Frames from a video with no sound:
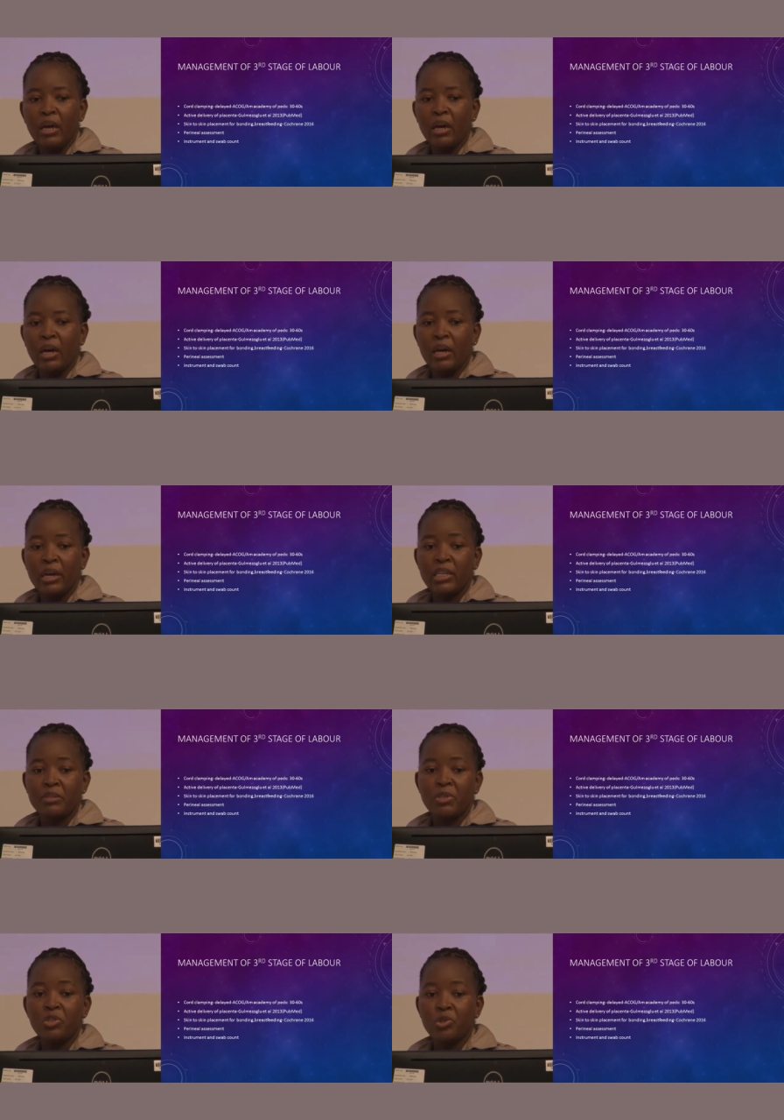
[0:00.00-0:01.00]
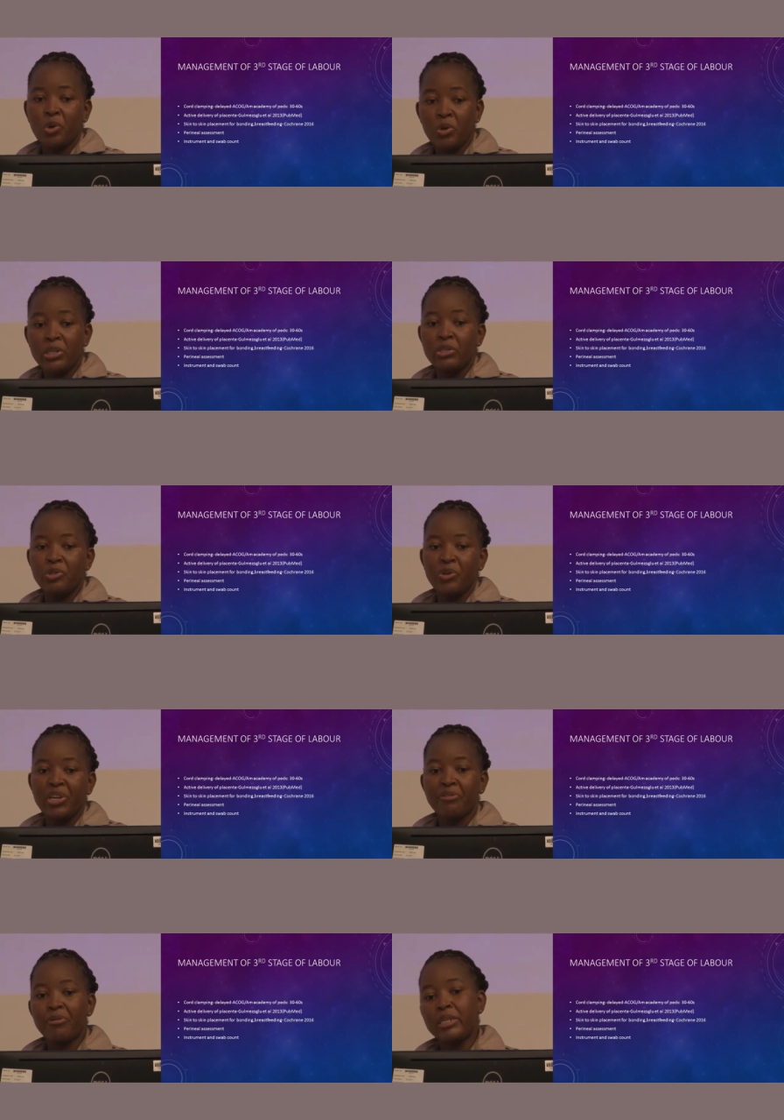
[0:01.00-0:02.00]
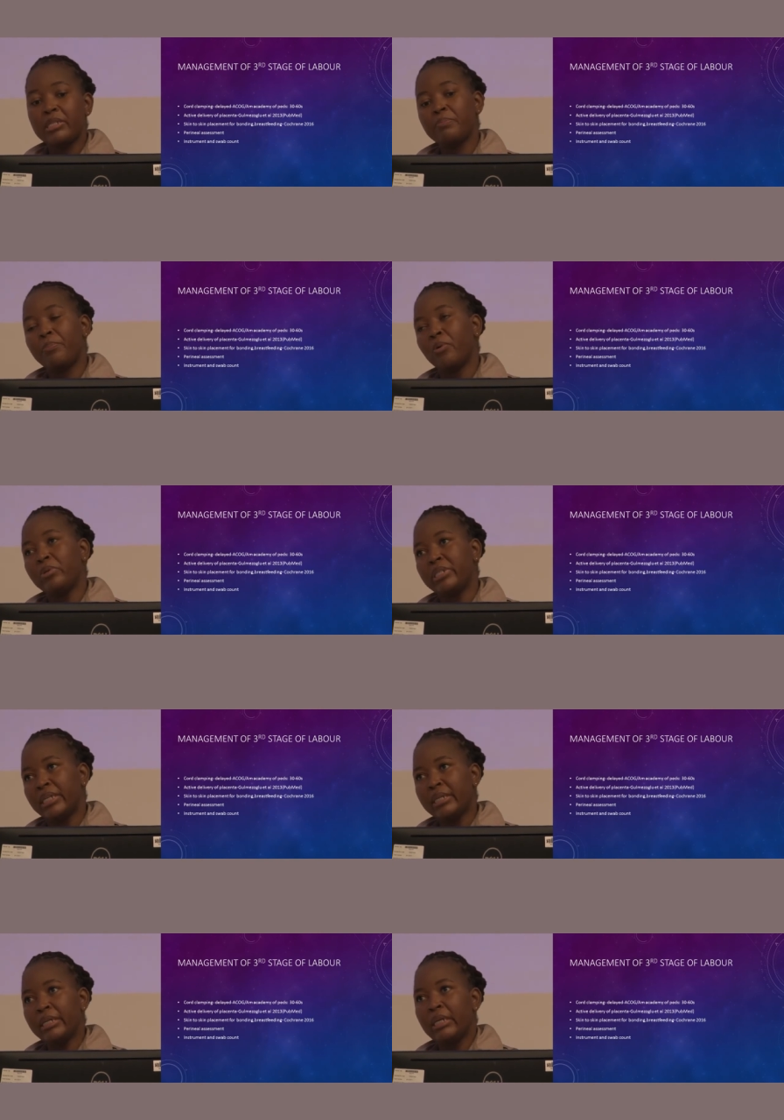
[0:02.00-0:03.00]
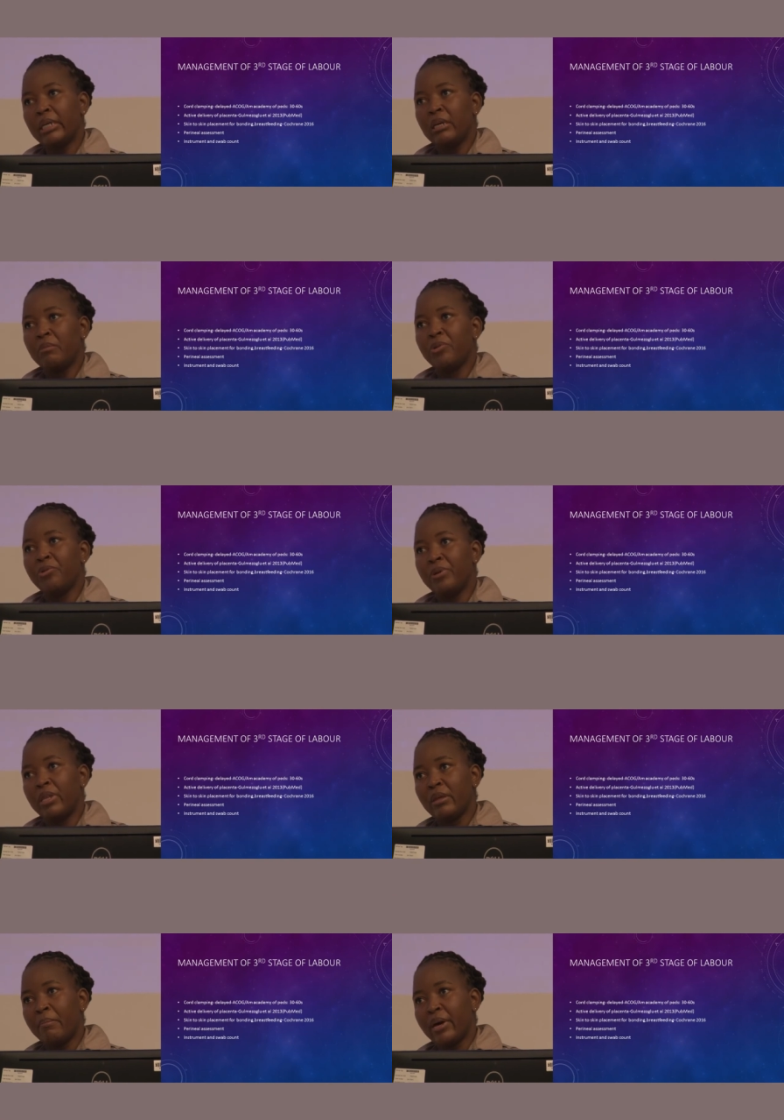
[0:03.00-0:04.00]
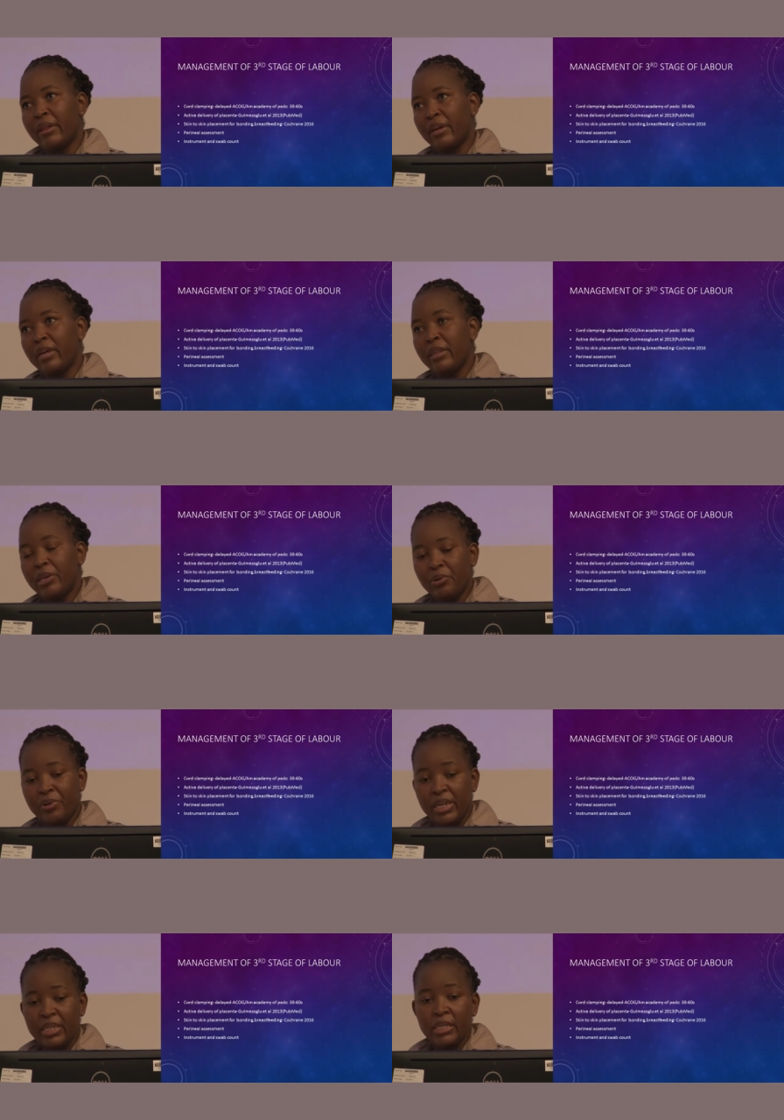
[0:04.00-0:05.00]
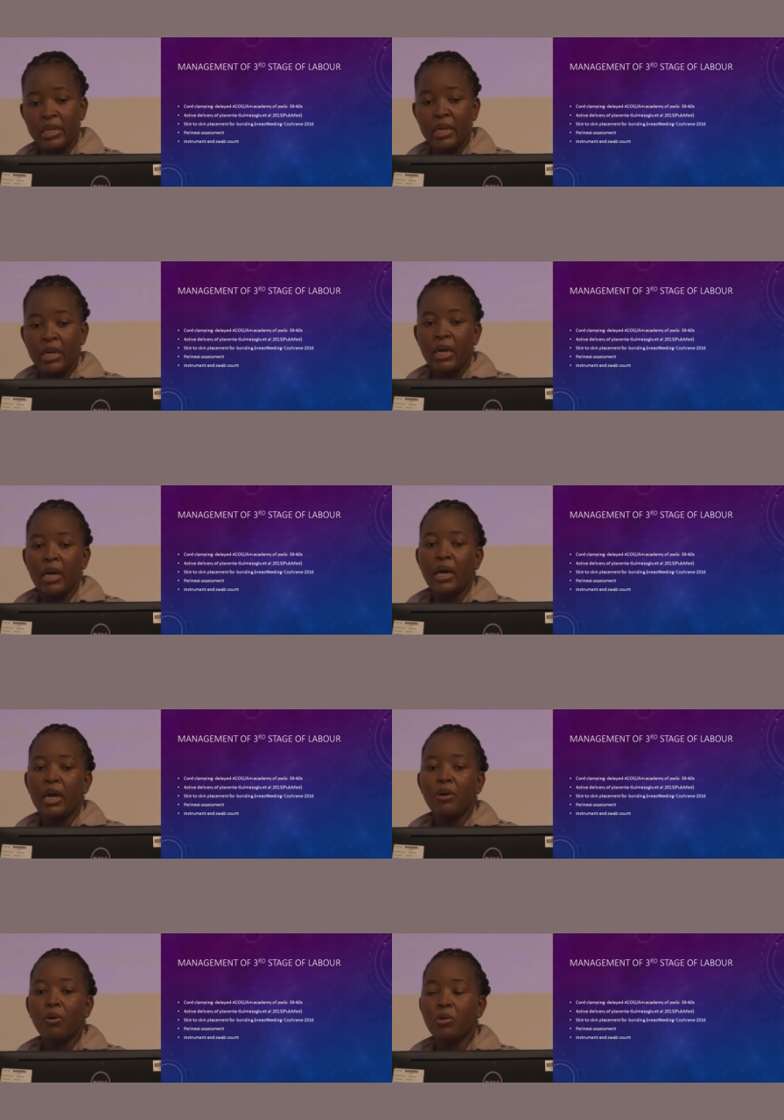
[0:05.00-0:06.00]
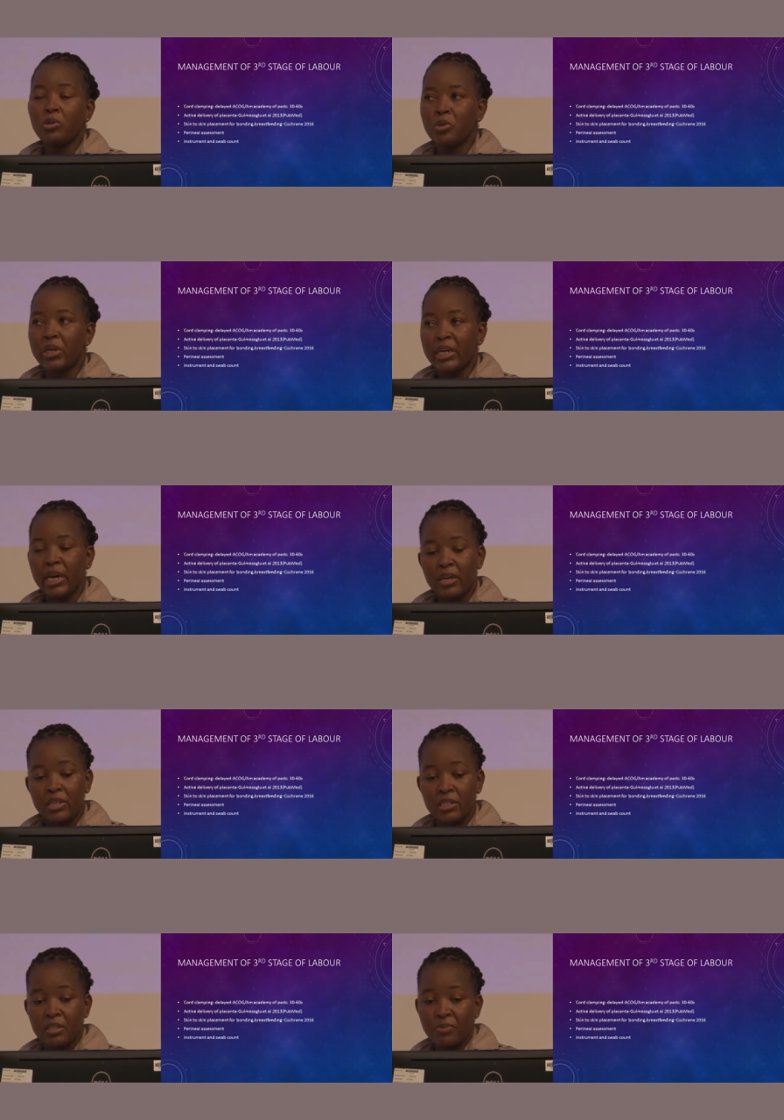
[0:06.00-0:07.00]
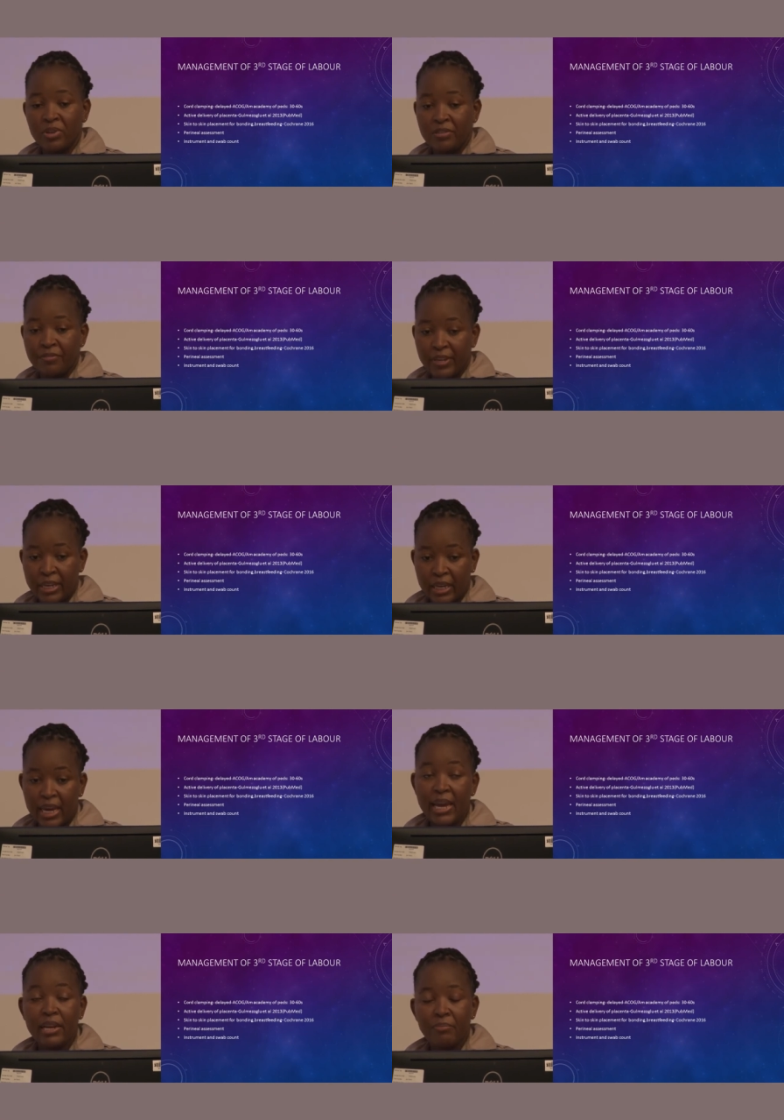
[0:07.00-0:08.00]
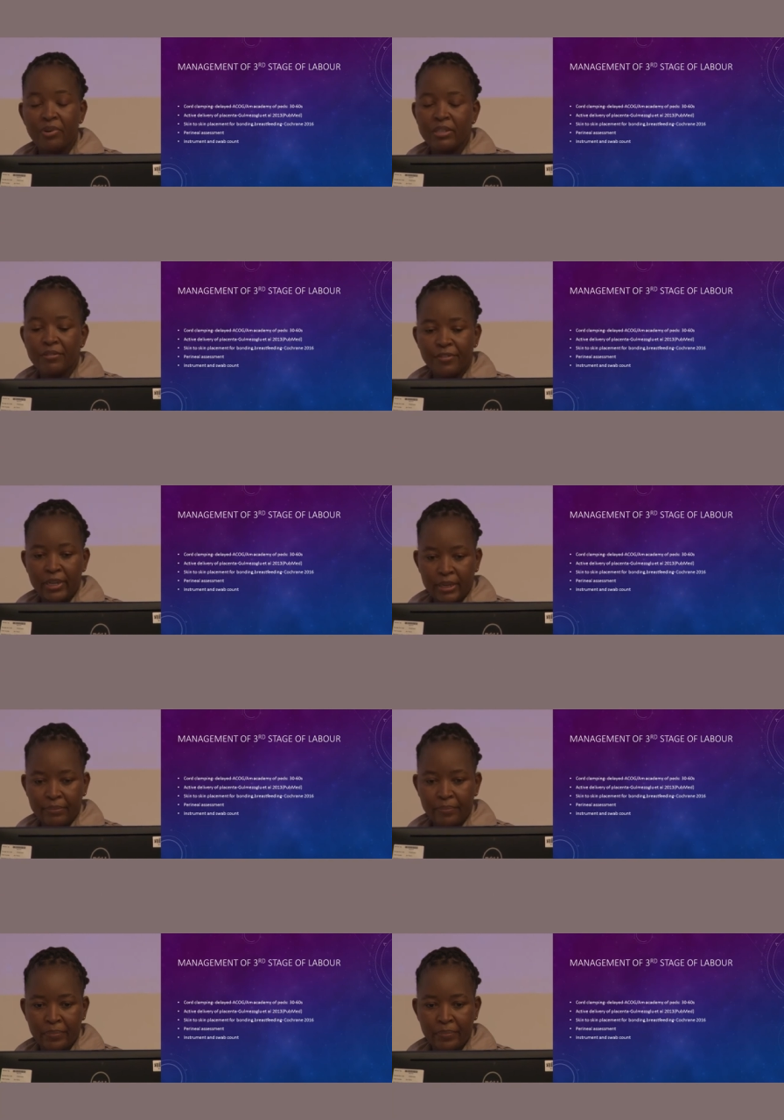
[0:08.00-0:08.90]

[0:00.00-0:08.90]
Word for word: uh, has been shown to increase bonding between the mother and the neonate and also encourages breastfeeding, early breastfeeding,